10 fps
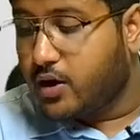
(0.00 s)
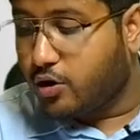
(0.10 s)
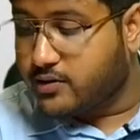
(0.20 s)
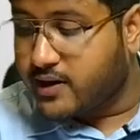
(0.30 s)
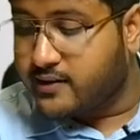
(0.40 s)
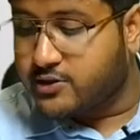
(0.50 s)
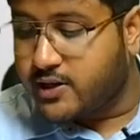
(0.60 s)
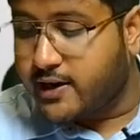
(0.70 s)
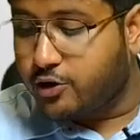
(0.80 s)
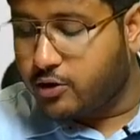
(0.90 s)

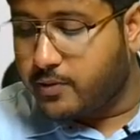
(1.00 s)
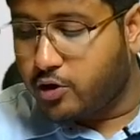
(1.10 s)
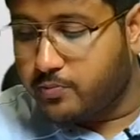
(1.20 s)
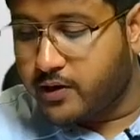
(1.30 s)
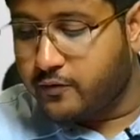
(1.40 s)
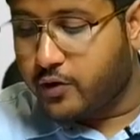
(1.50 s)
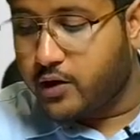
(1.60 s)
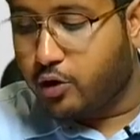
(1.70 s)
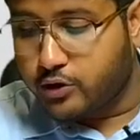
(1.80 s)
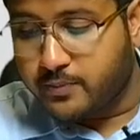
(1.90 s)
Authorization had not been obtained for
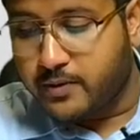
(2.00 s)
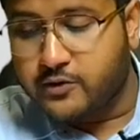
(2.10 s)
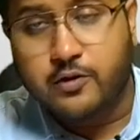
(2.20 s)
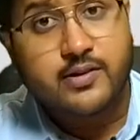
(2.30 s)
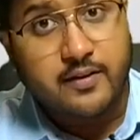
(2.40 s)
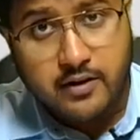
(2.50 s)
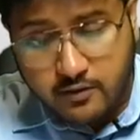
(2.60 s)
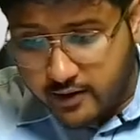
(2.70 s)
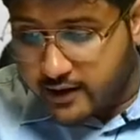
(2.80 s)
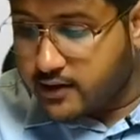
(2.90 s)
an order placed for
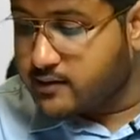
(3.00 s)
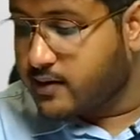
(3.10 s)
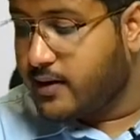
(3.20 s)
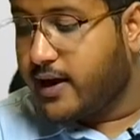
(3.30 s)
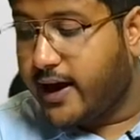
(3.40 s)
several vehicles,